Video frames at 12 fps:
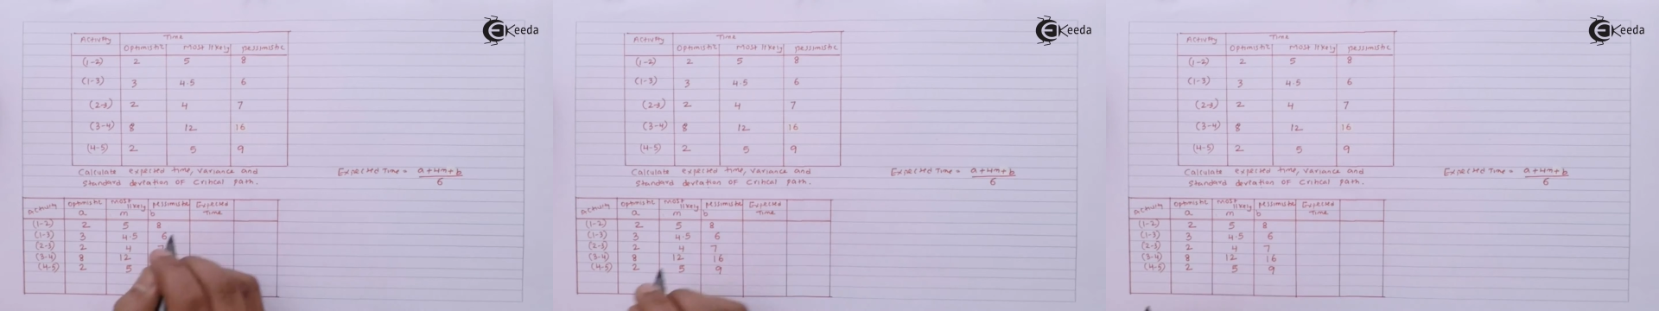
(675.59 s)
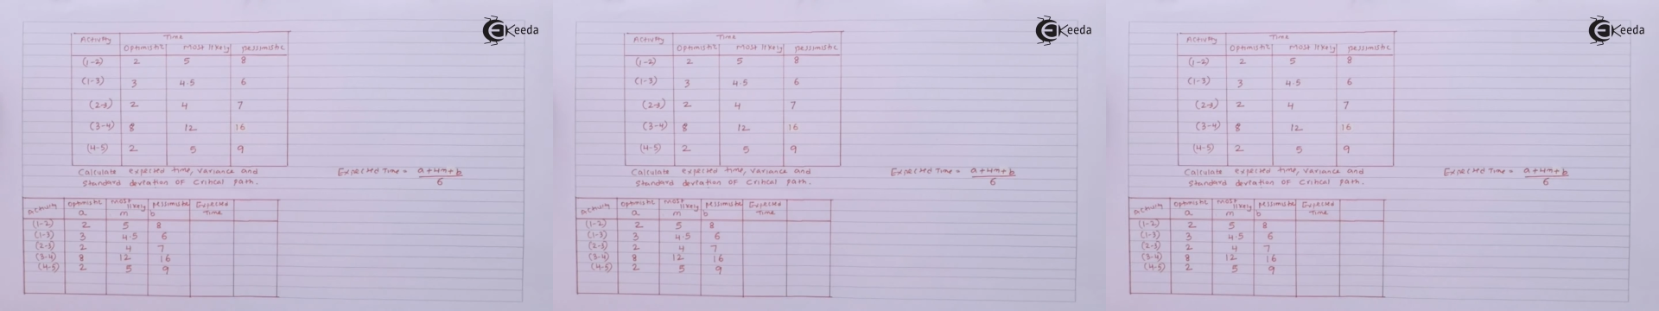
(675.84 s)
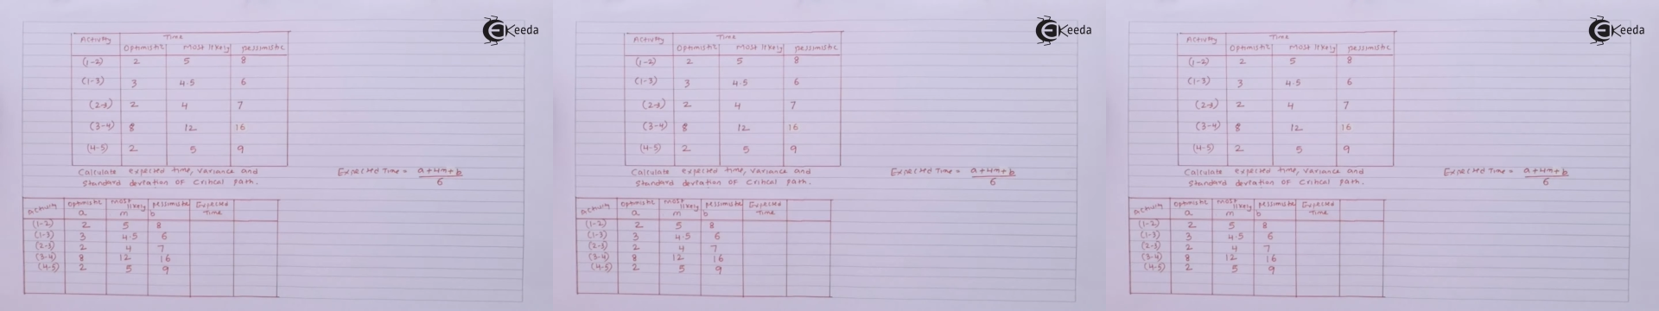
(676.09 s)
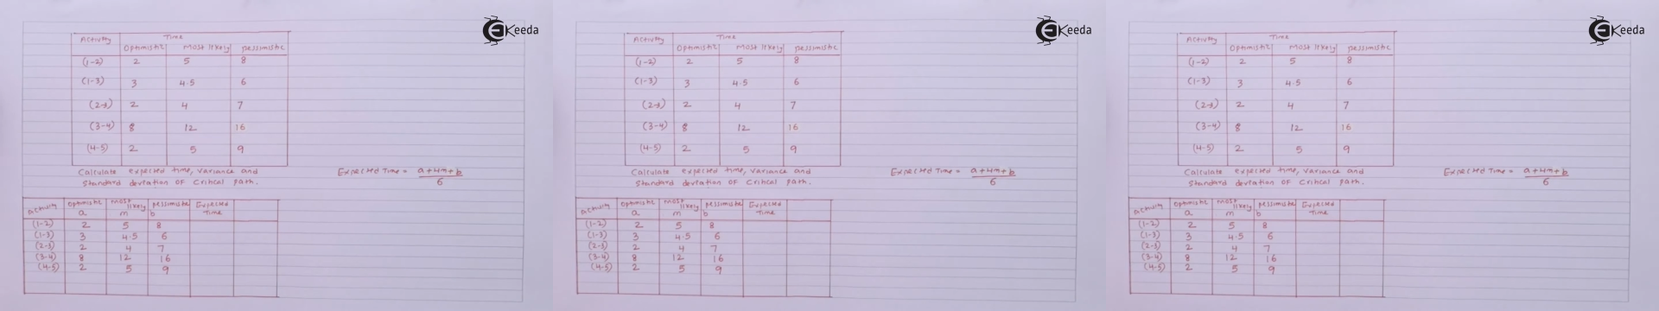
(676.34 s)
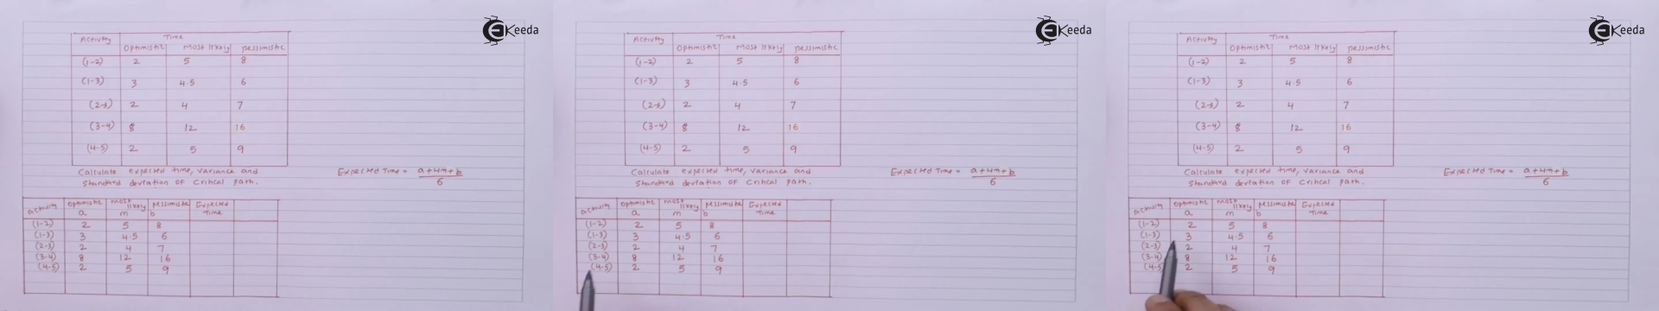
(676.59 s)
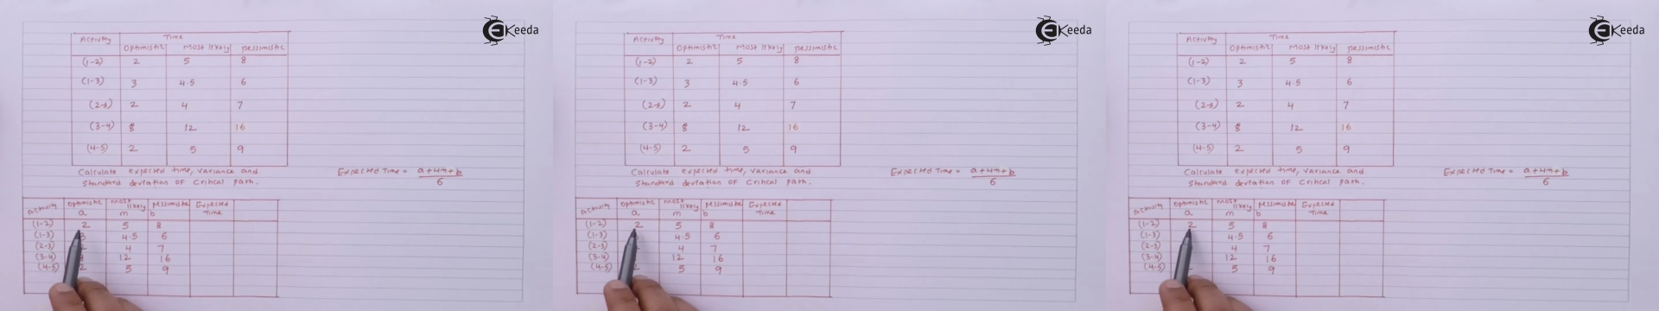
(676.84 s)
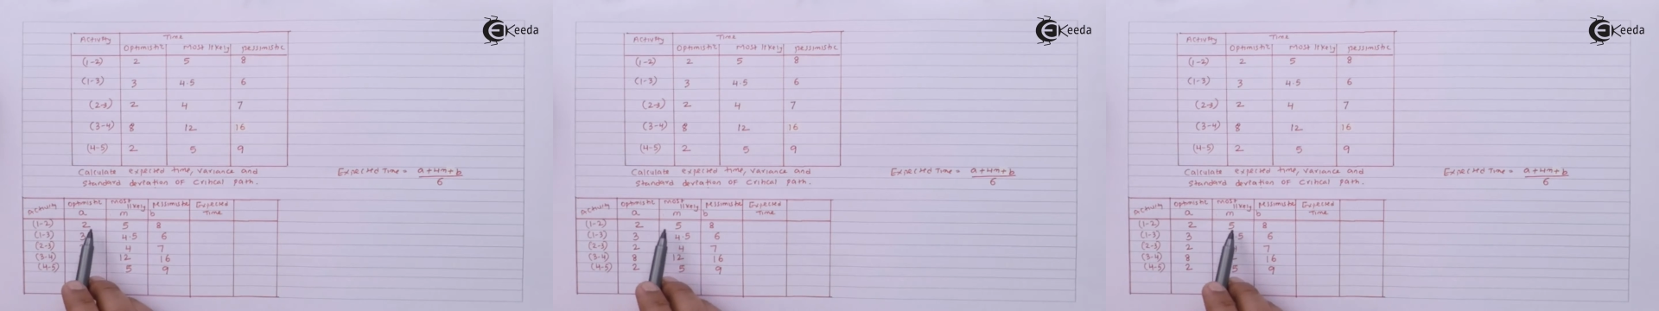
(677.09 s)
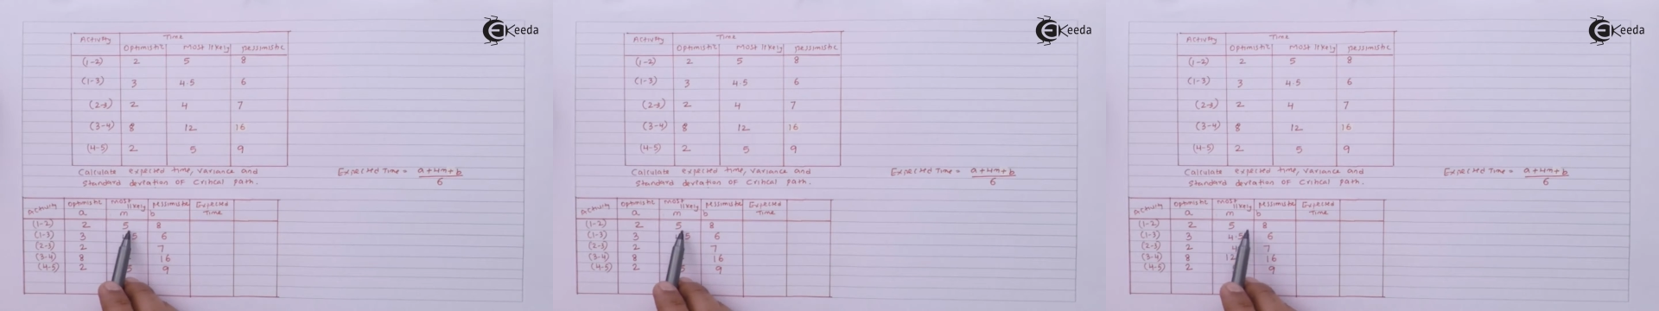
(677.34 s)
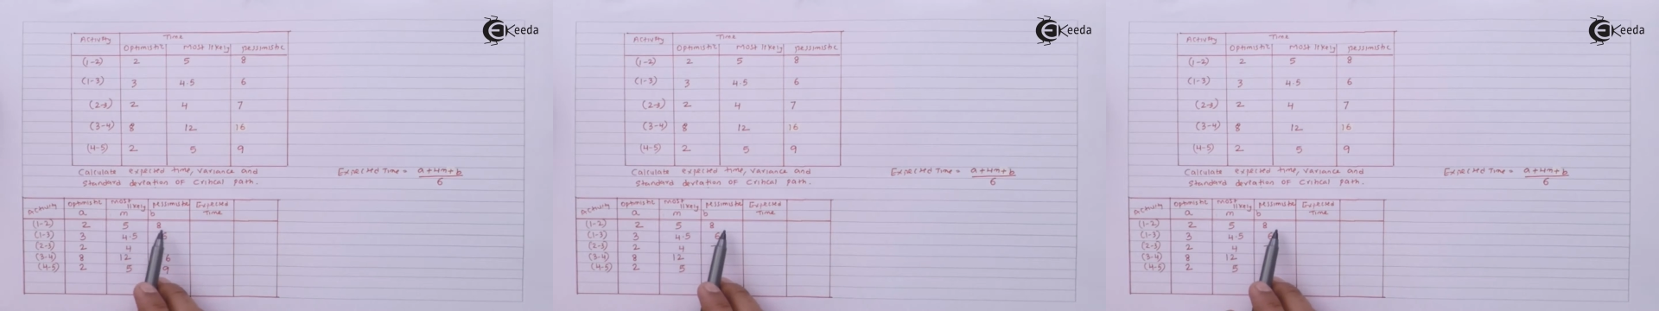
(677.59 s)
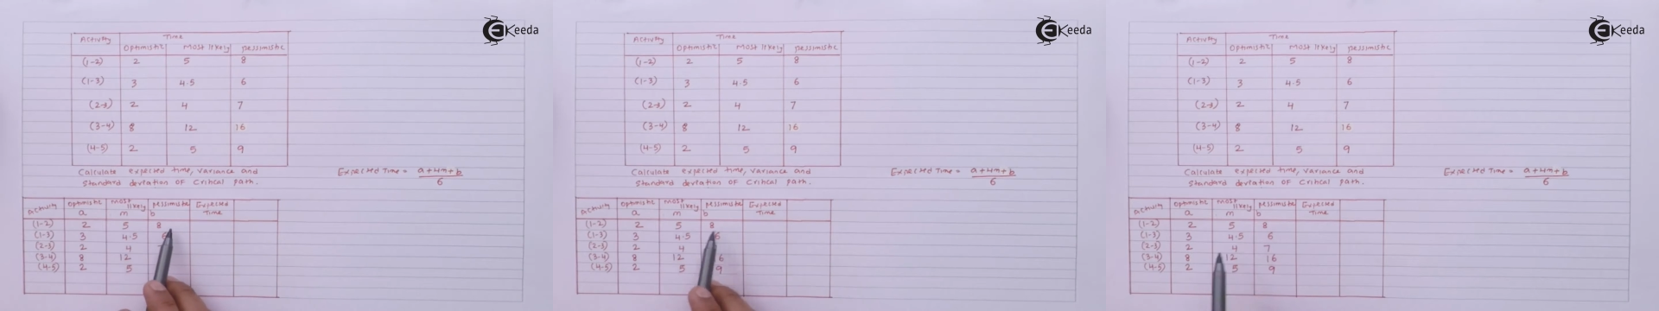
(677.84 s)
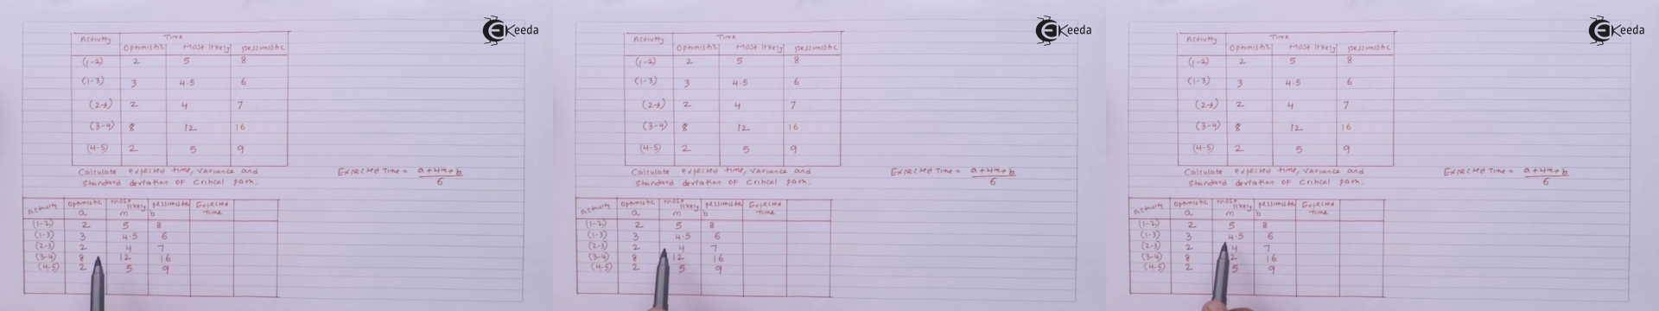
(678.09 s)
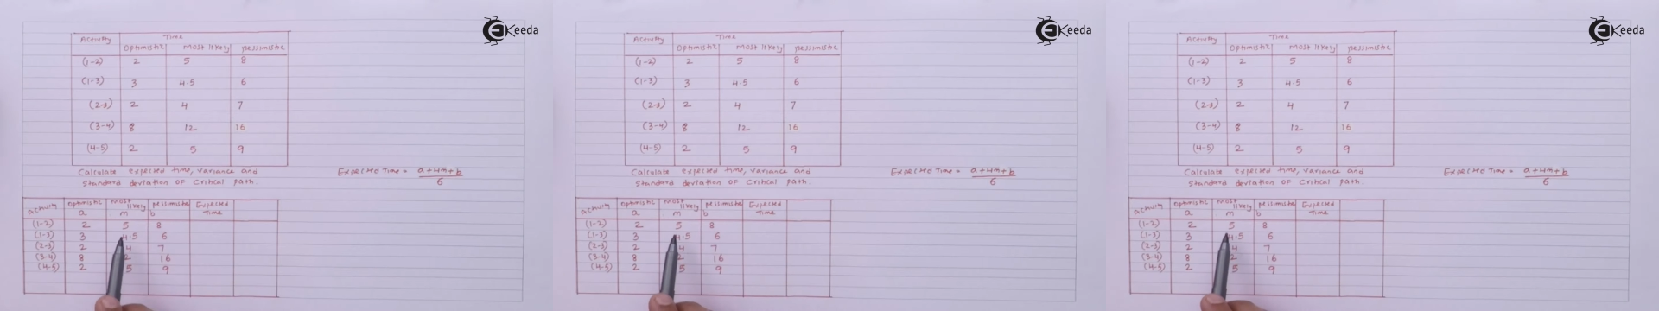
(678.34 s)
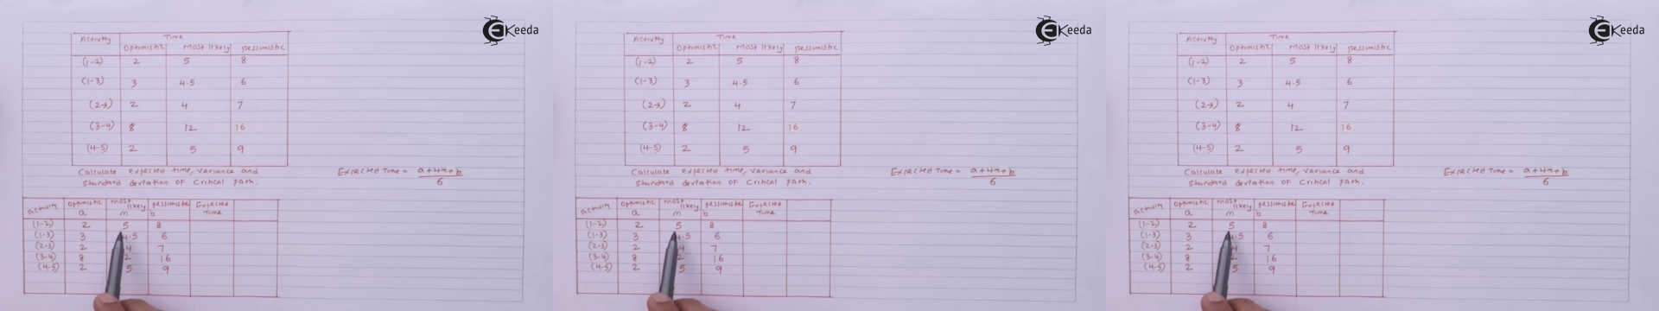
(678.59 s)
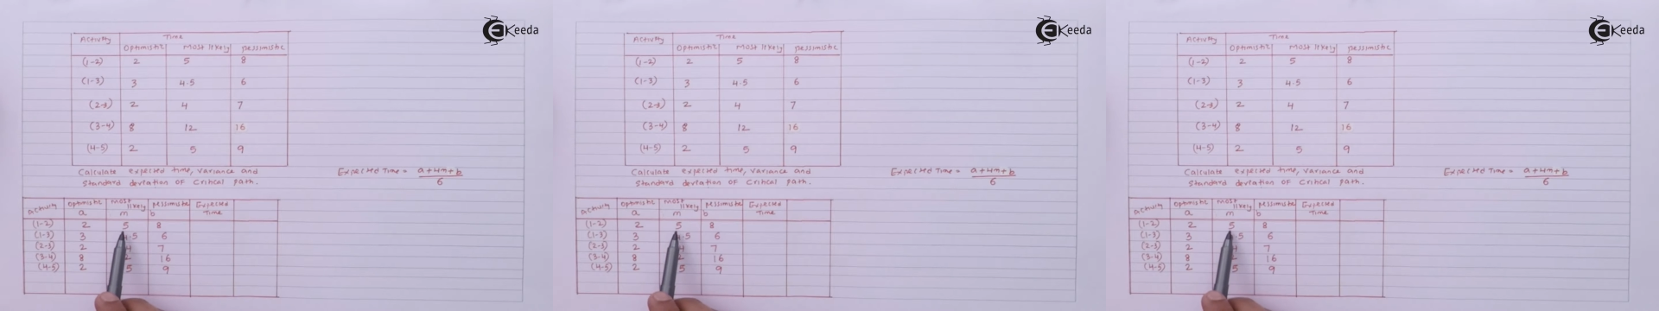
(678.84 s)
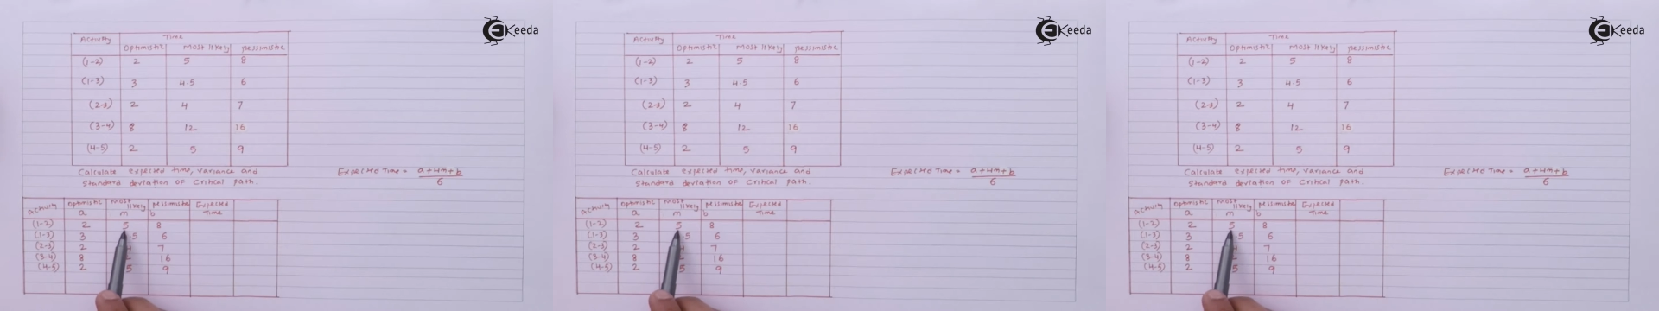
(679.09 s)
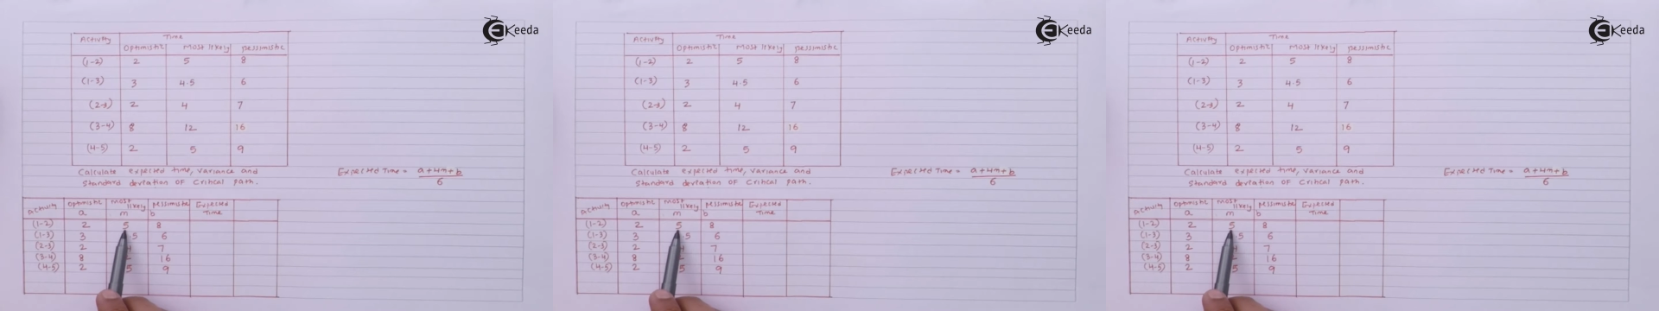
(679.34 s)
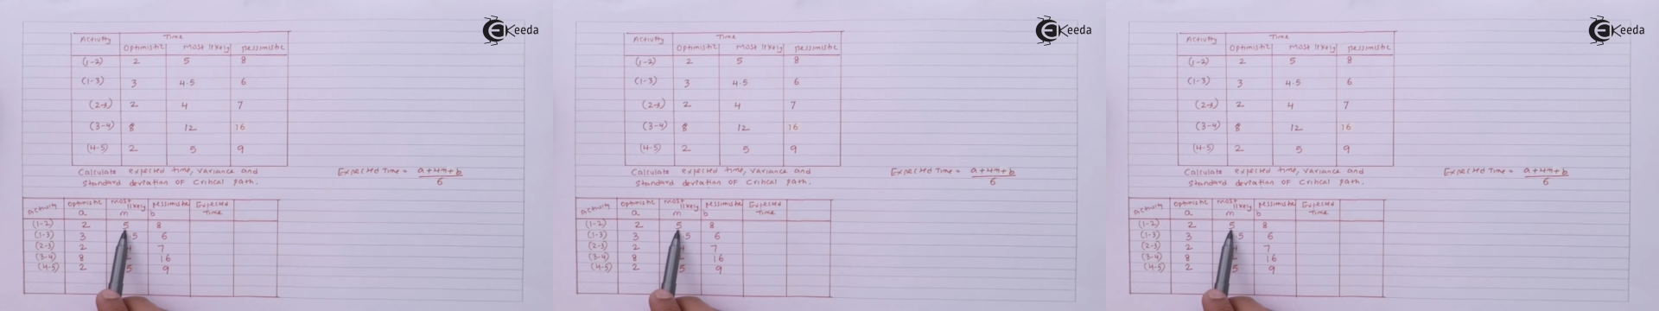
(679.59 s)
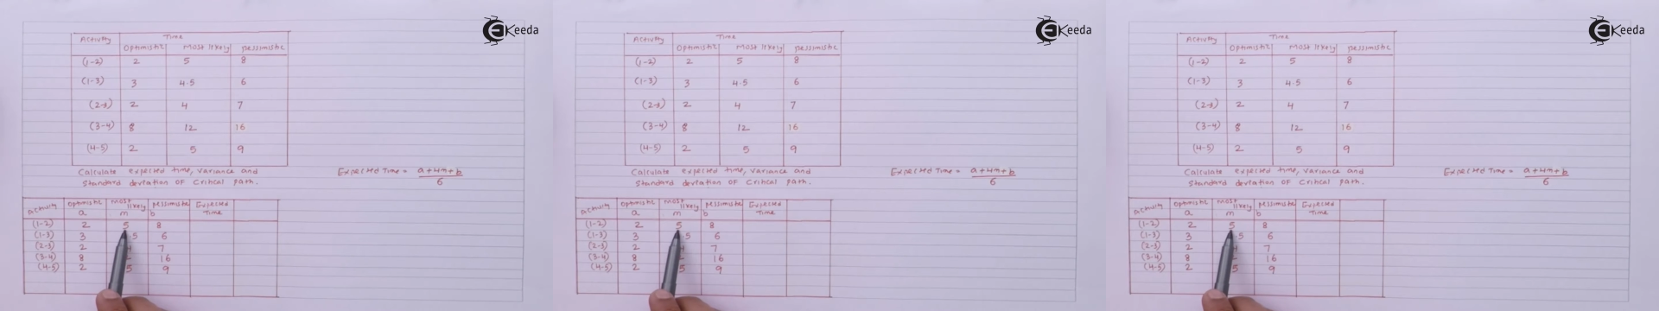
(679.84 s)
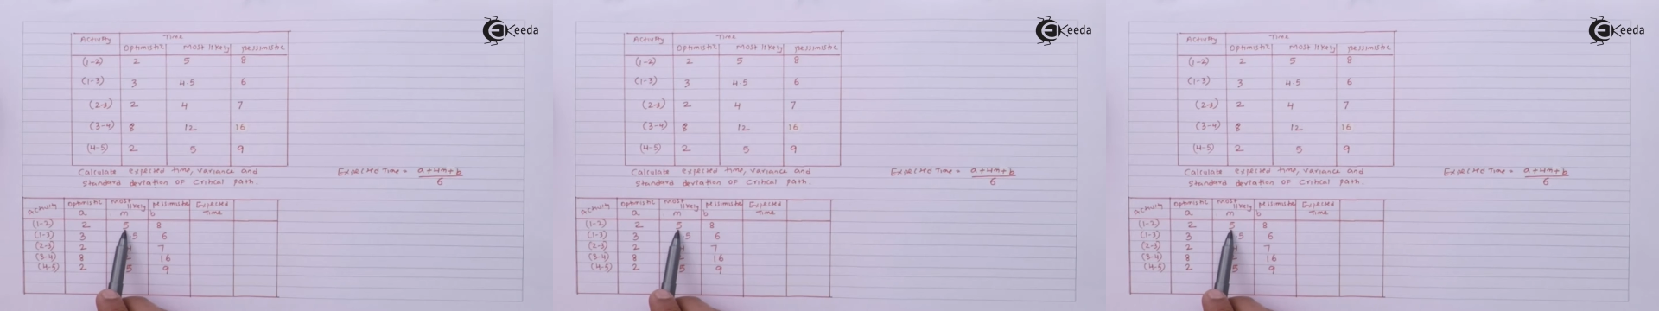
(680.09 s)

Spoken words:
Nobody's mouth can be seen.